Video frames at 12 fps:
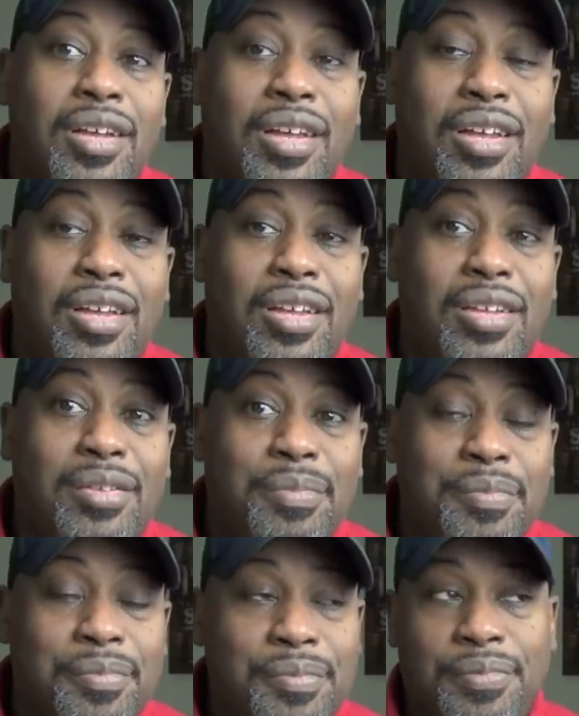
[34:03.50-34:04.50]
And,
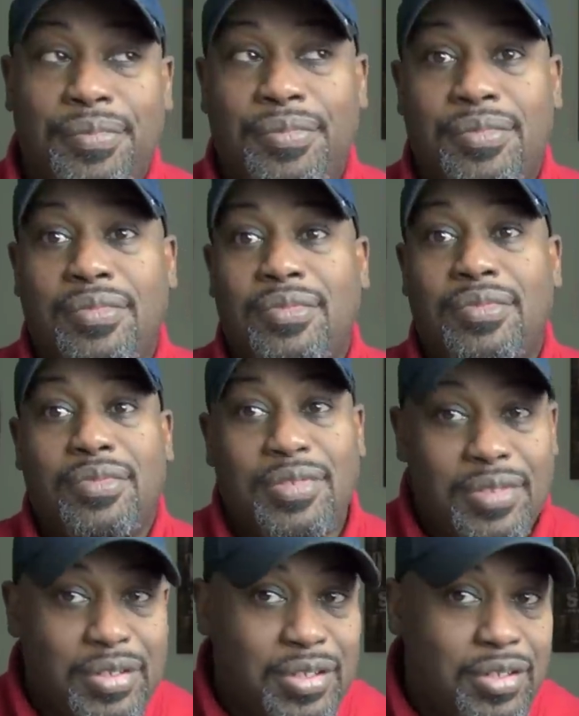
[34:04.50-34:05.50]

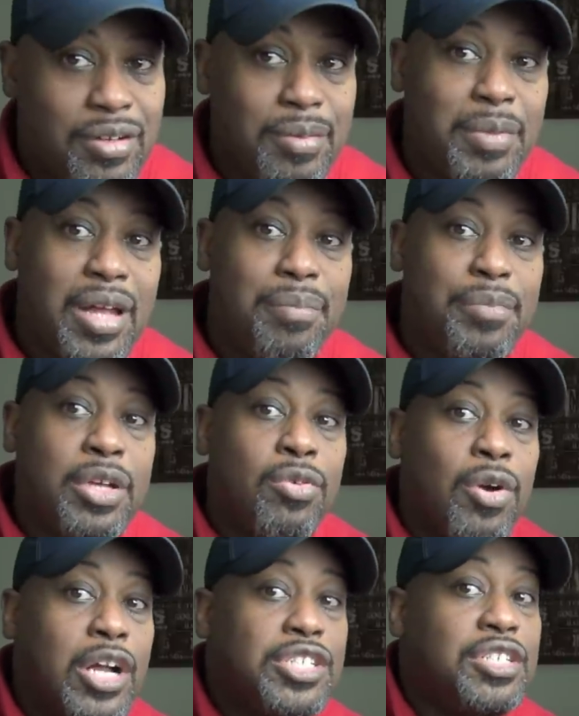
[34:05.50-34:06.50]
you know, I'm not
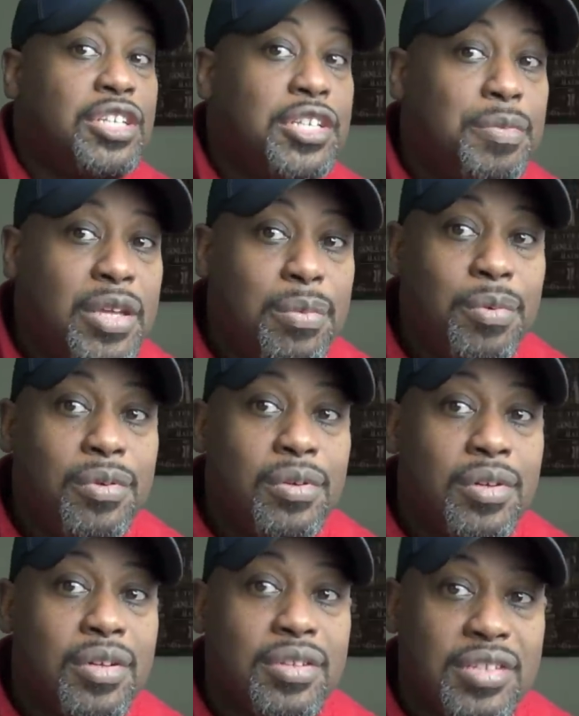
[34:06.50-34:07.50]
begrudging these people
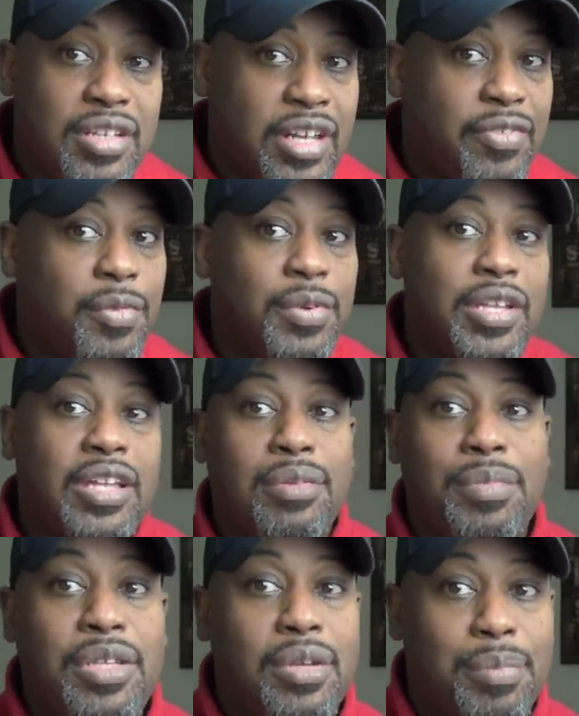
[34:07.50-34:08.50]
because everyone had to
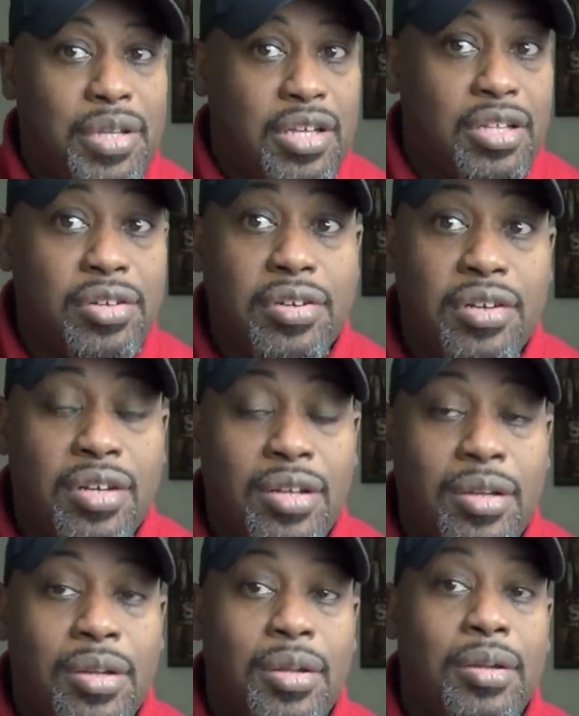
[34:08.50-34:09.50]
be a beginner.
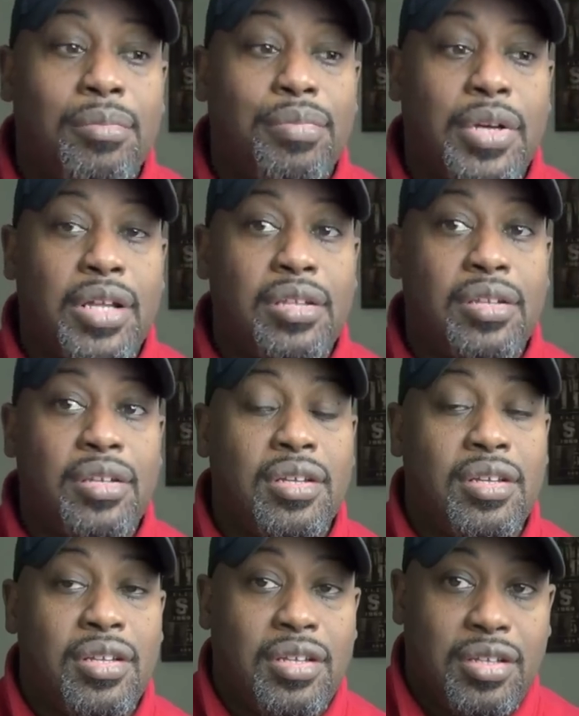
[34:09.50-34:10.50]
But
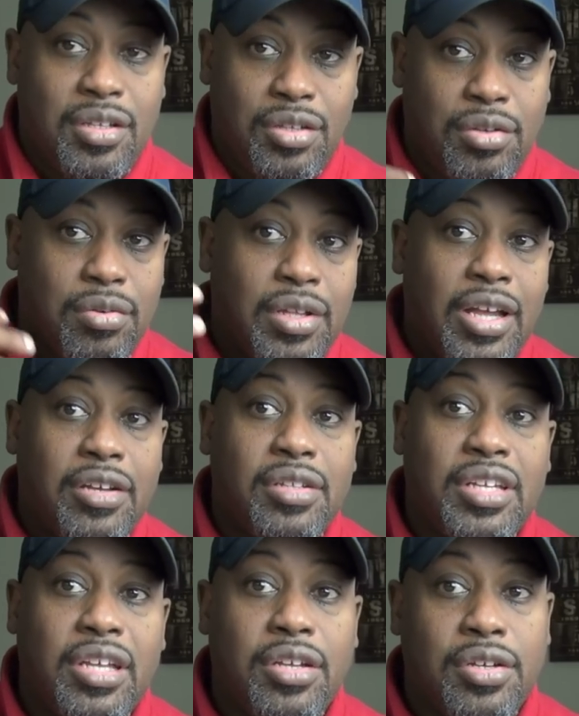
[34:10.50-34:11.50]
you're not going
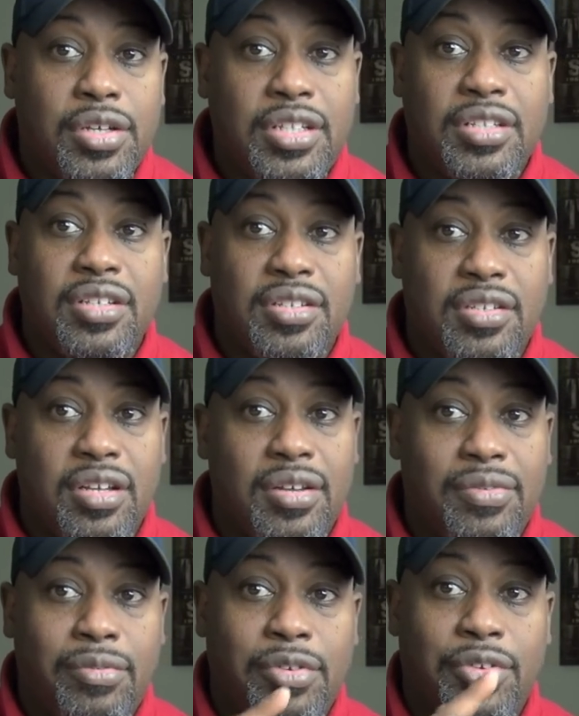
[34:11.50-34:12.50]
to get good at this
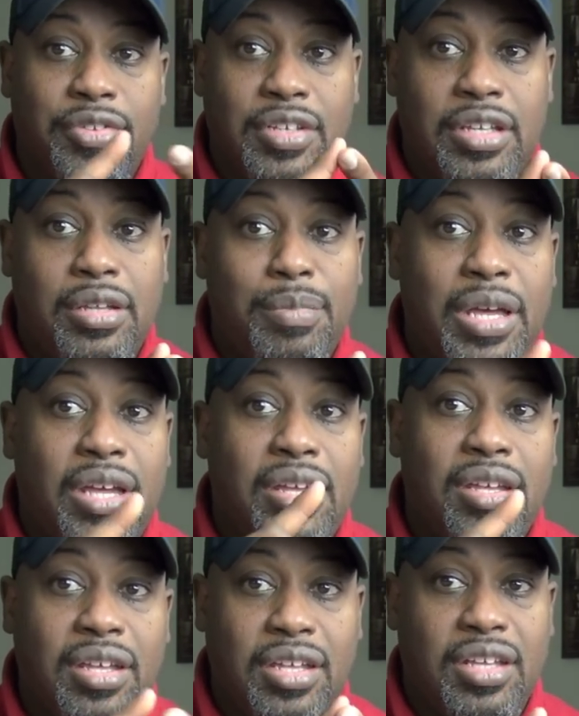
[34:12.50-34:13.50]
stuff, whether it's eBay,
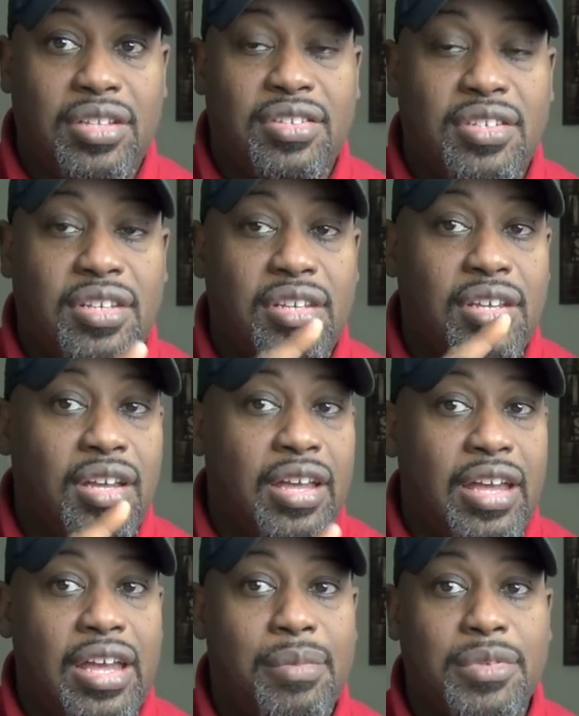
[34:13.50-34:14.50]
Etsy,
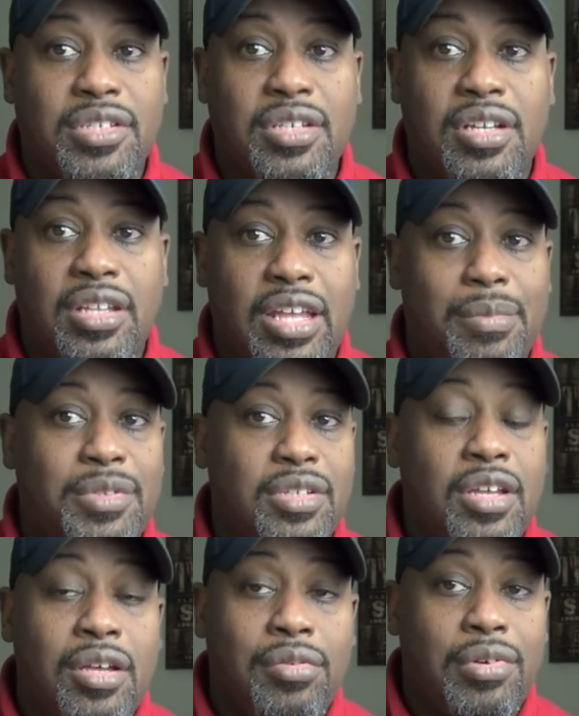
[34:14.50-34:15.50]
Amazon,
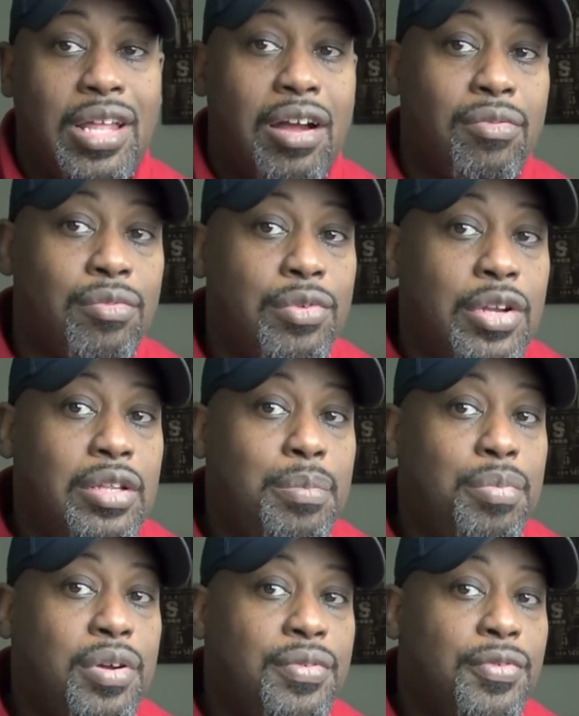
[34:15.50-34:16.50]
Amazon, without really
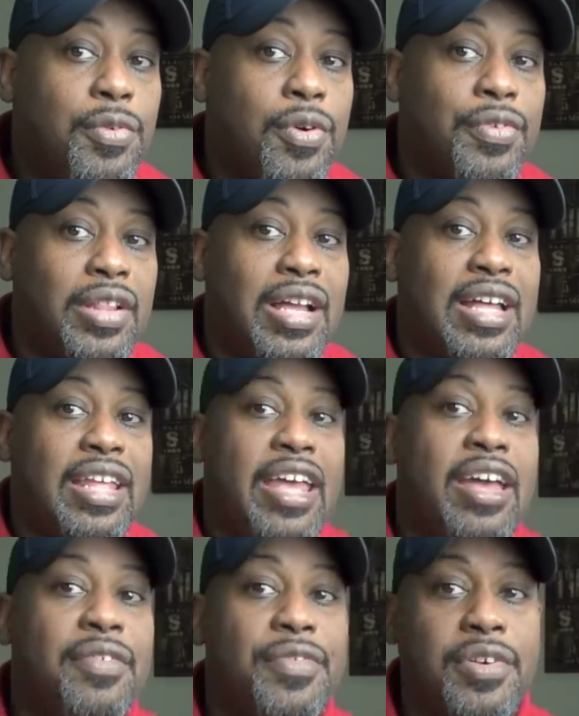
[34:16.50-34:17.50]
putting forth a lot of
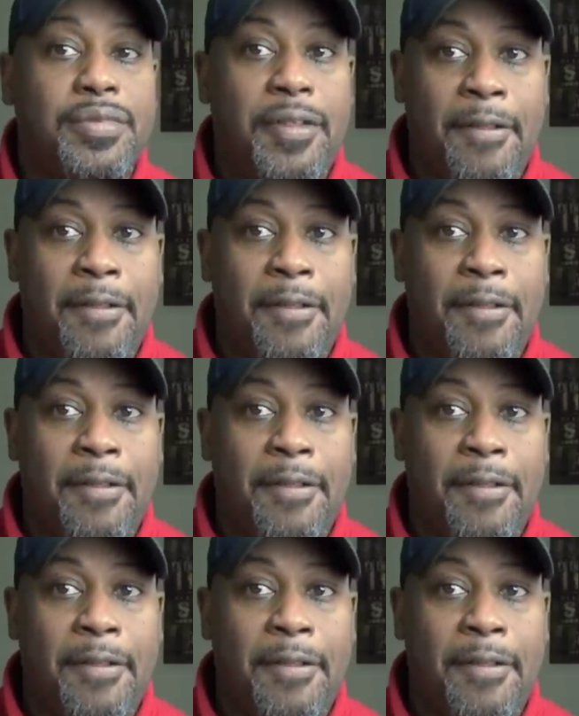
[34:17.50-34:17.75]
effort.